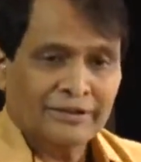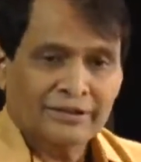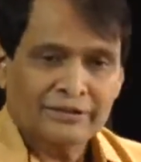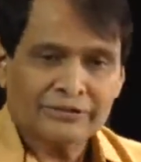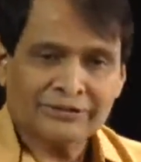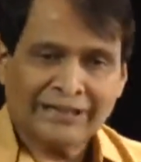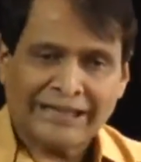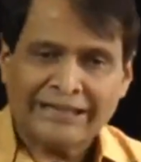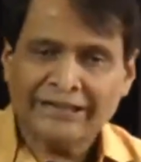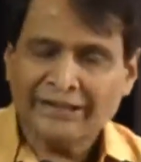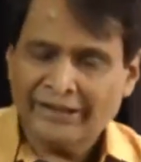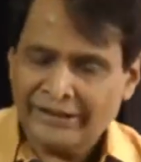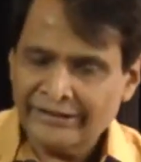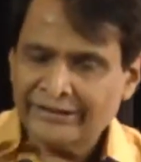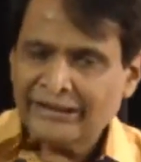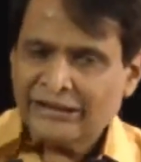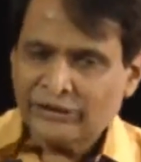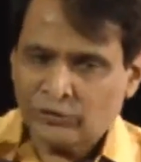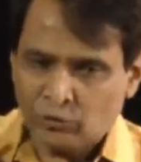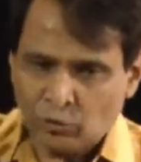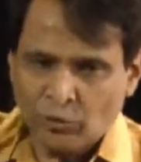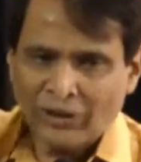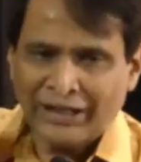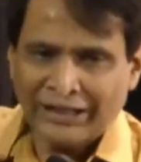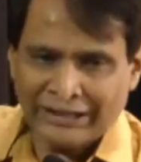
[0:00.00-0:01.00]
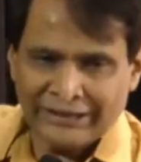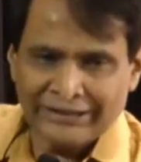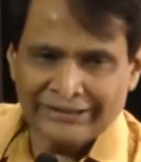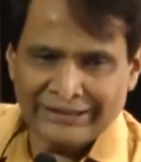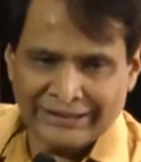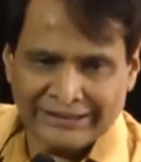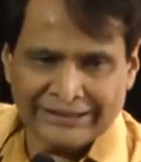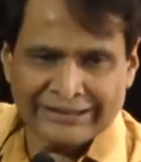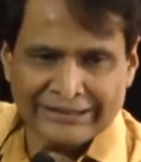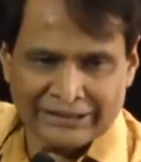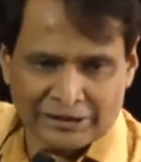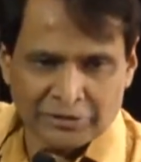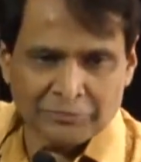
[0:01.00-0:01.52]
So I learnt it too early
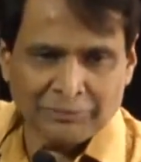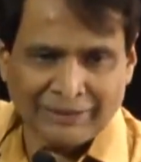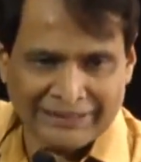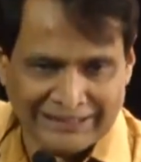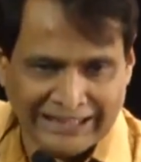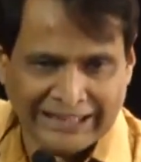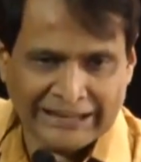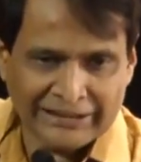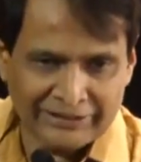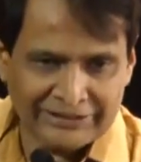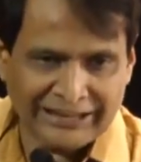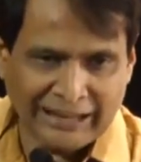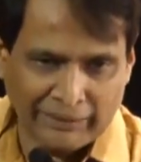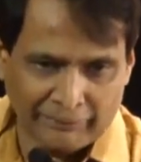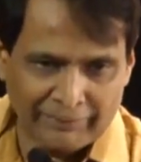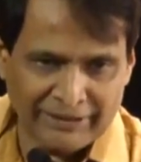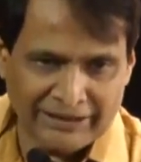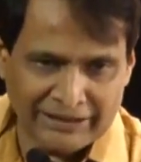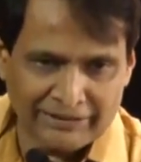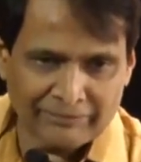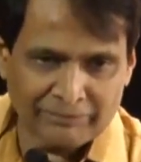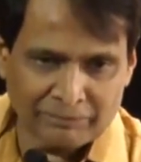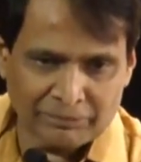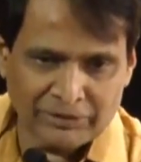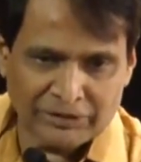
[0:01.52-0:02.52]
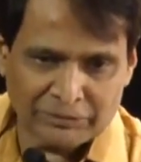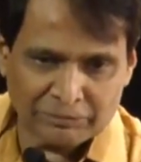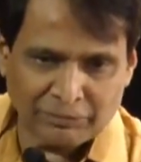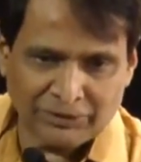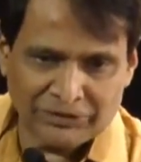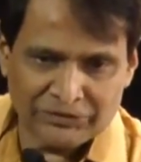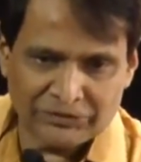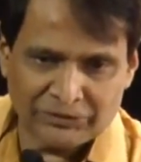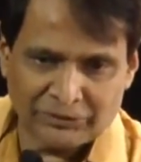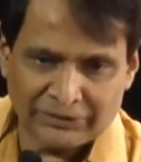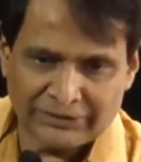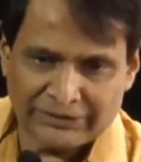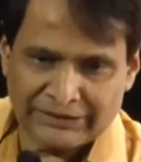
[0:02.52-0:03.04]
that this is my ninth cabinet
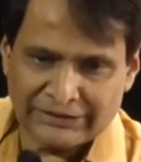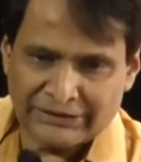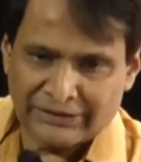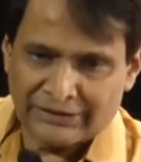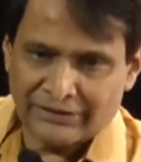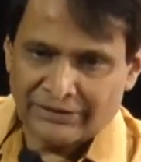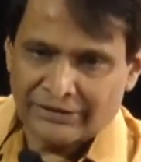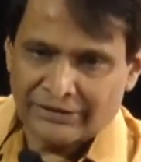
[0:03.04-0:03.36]
responsibility.